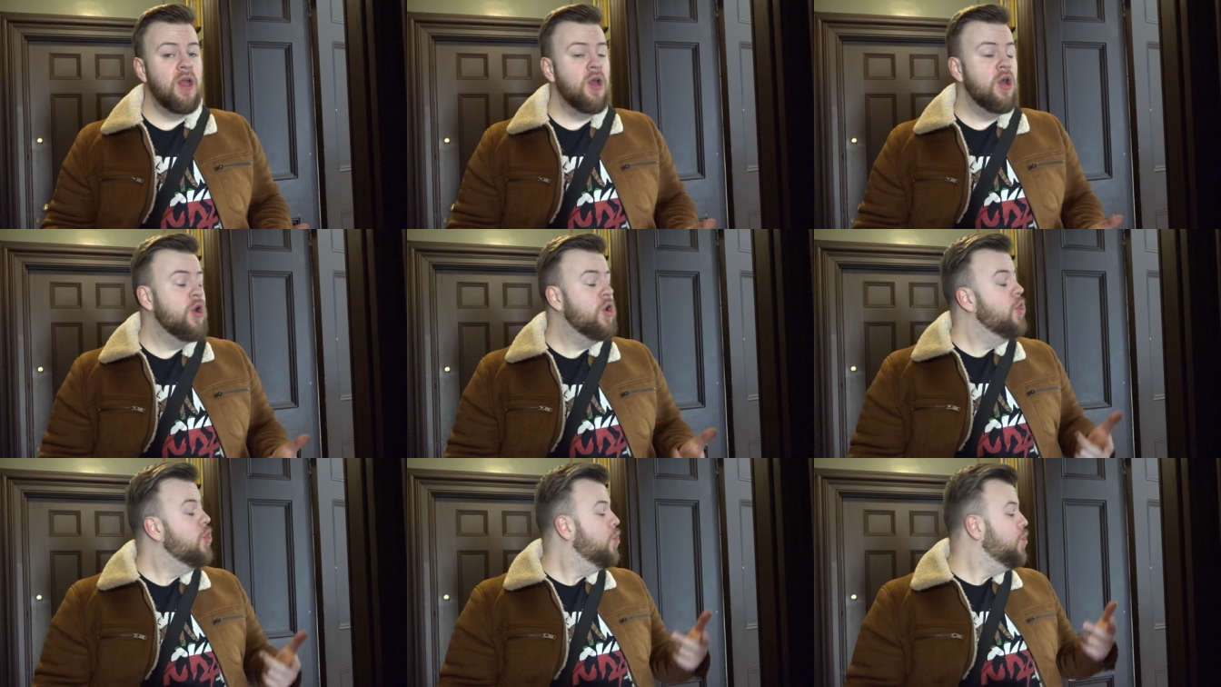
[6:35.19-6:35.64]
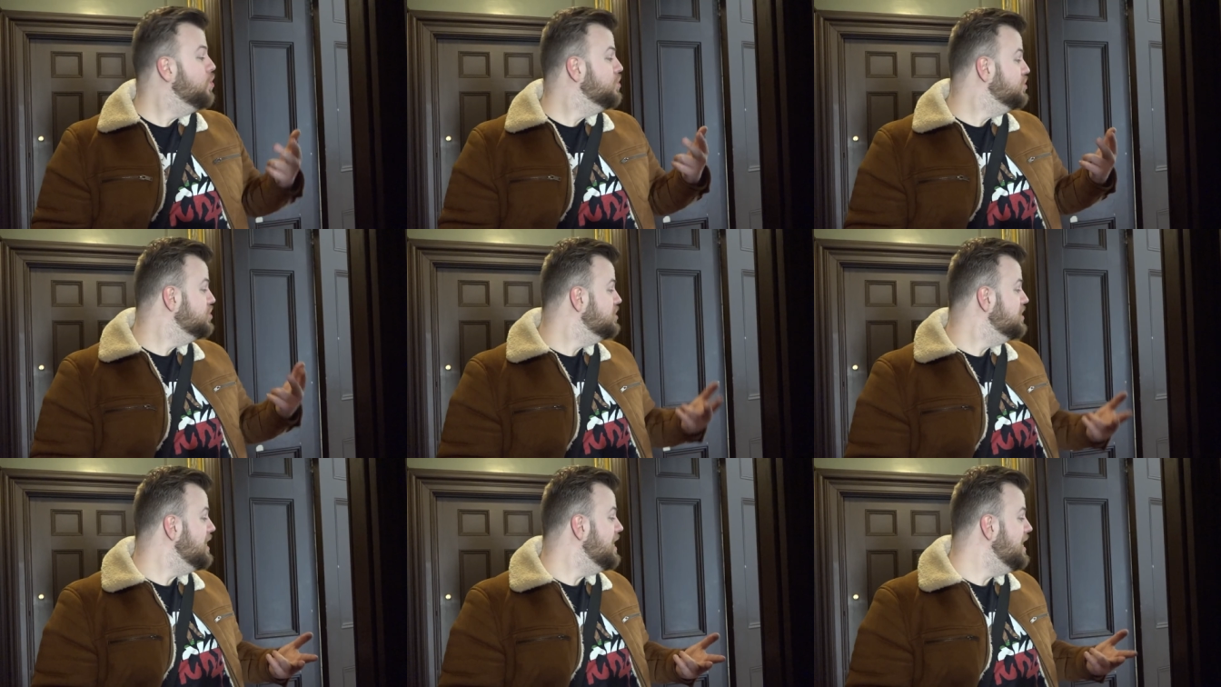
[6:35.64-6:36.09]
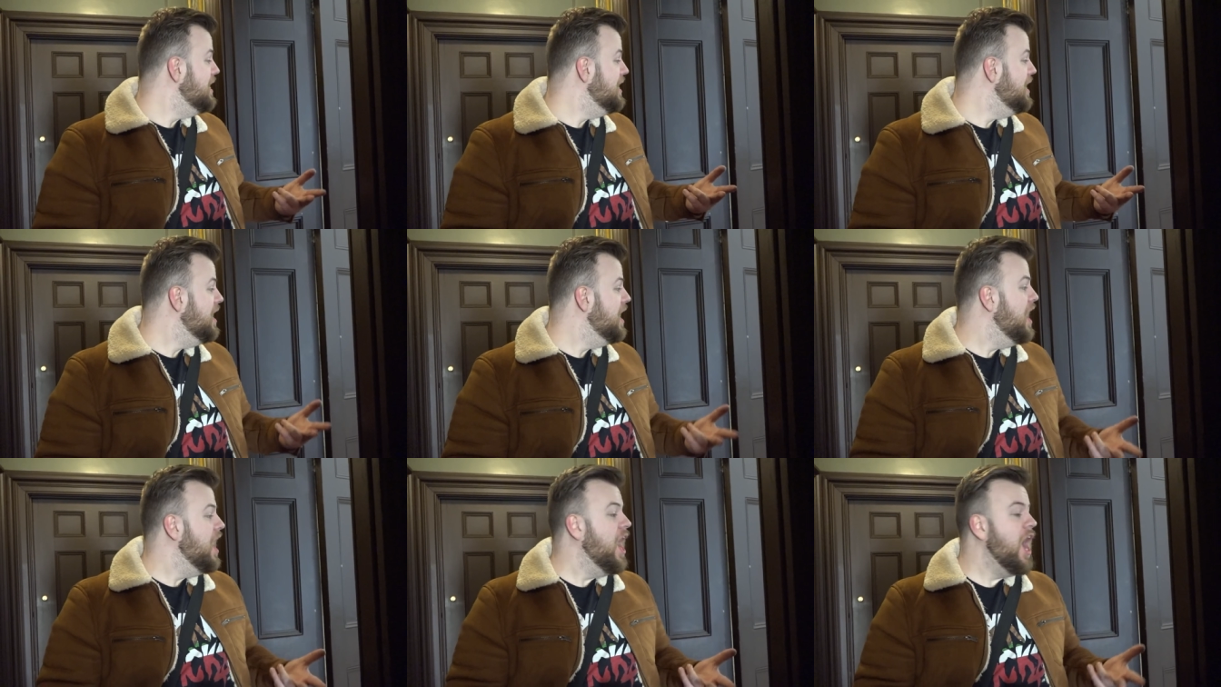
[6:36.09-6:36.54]
Okay. Or
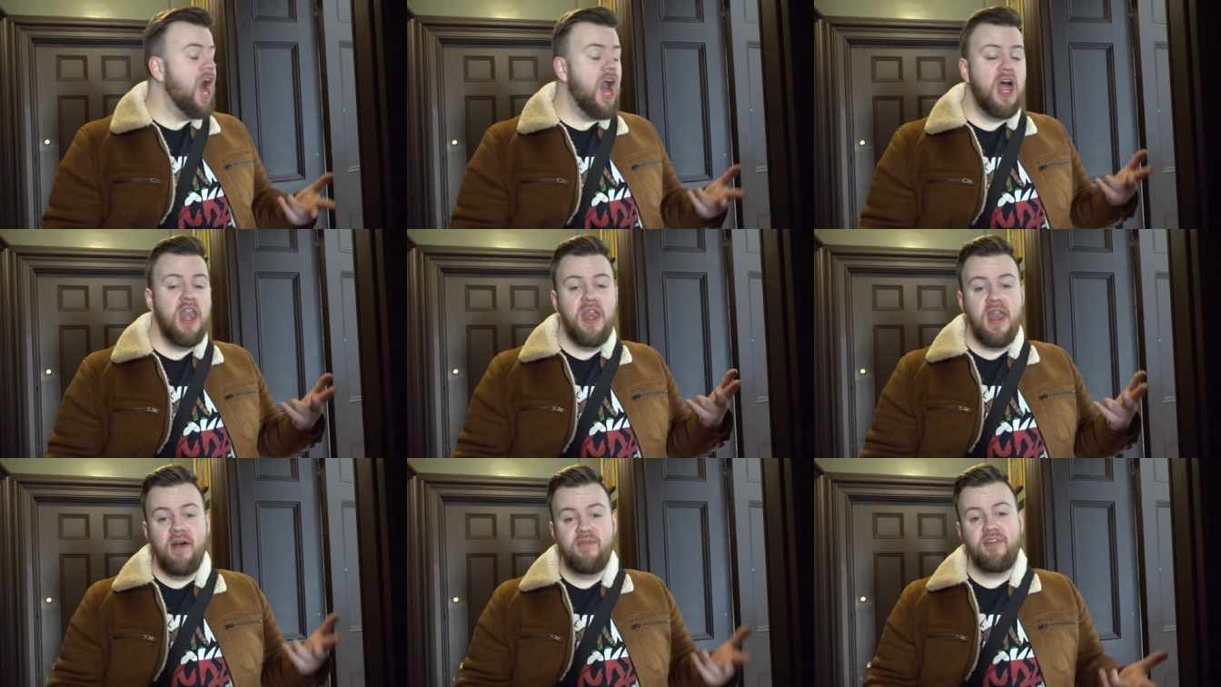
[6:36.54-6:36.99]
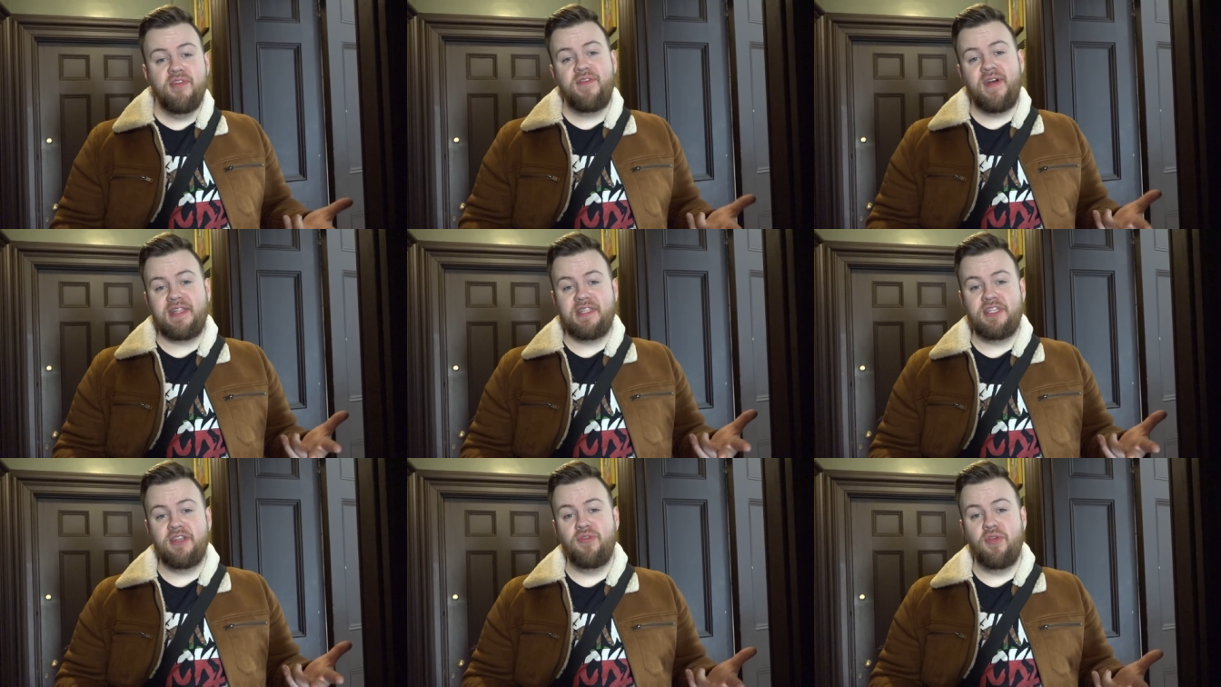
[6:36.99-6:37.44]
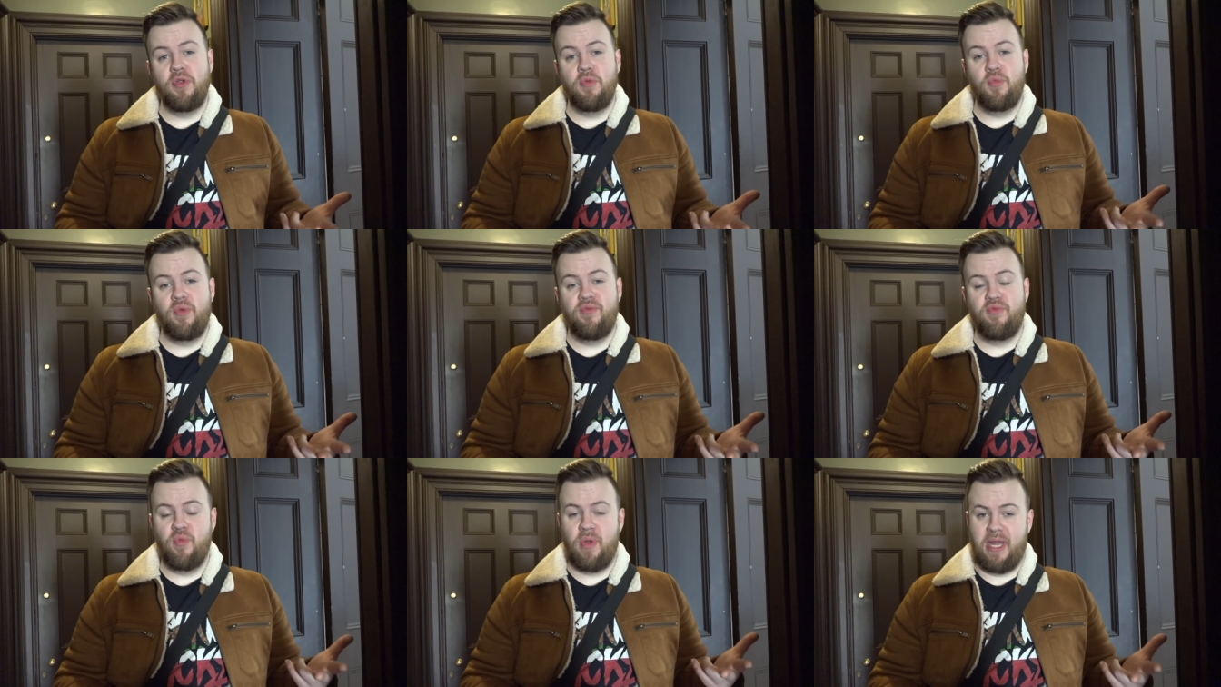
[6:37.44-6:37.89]
C, another fancy
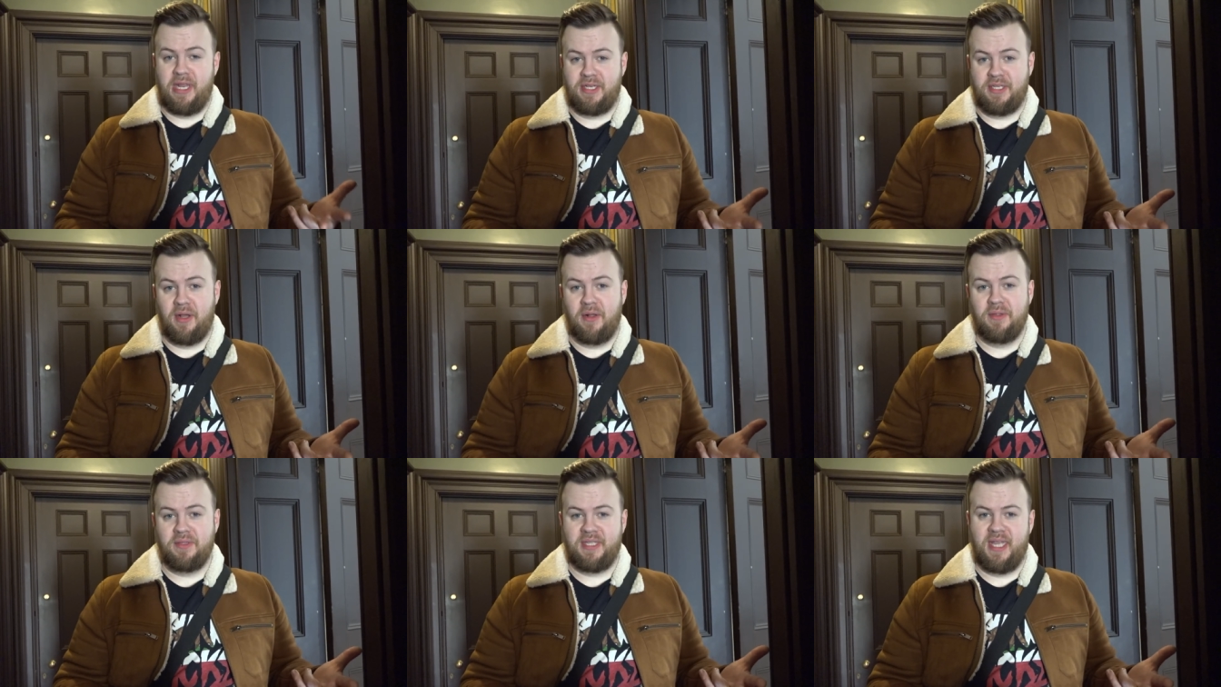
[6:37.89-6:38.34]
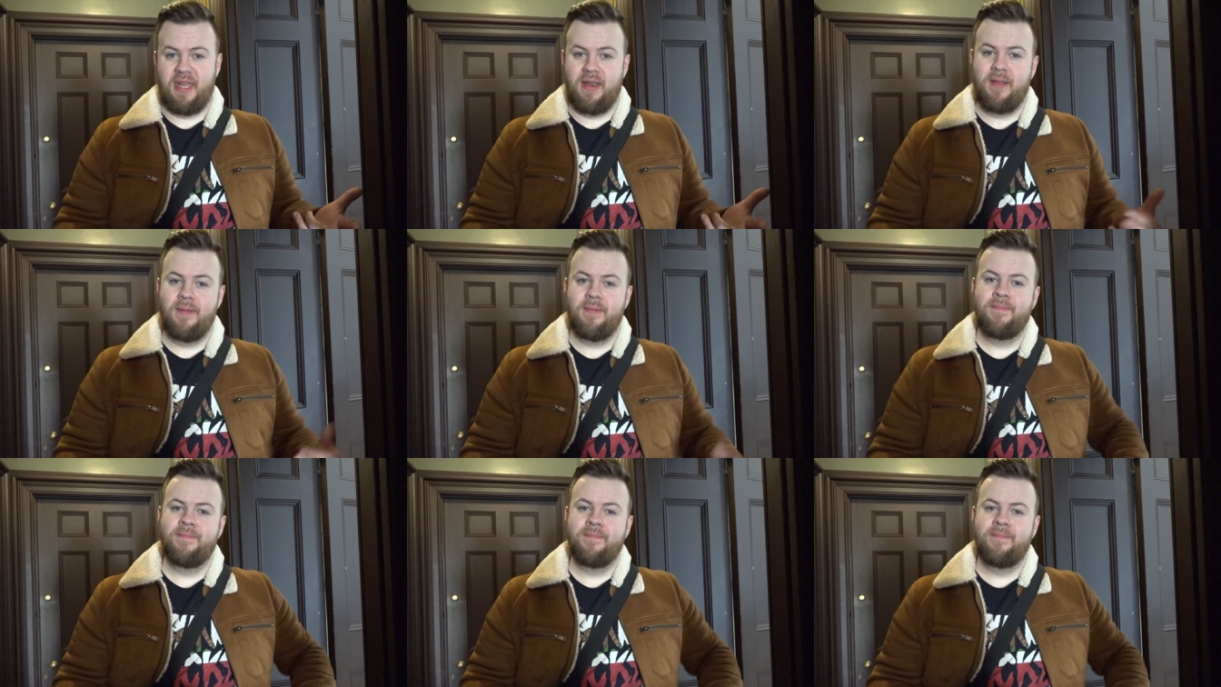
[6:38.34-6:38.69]
room with weird dolls in.